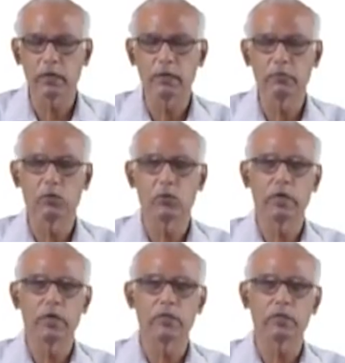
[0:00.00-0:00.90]
The
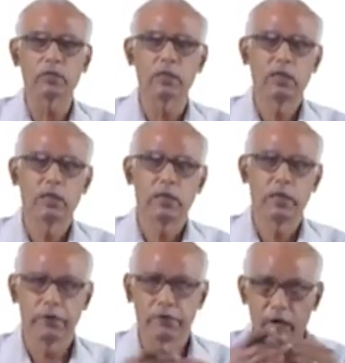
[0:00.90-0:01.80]
voltage
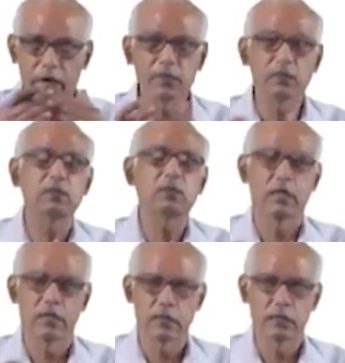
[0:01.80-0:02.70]
defines the
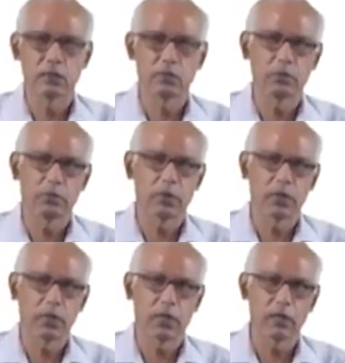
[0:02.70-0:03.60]
energy of the
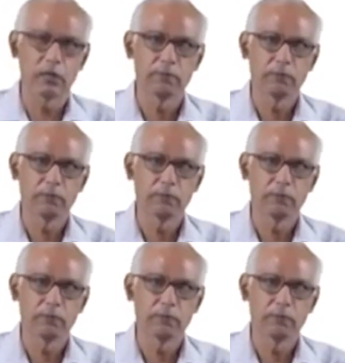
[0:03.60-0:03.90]
particle,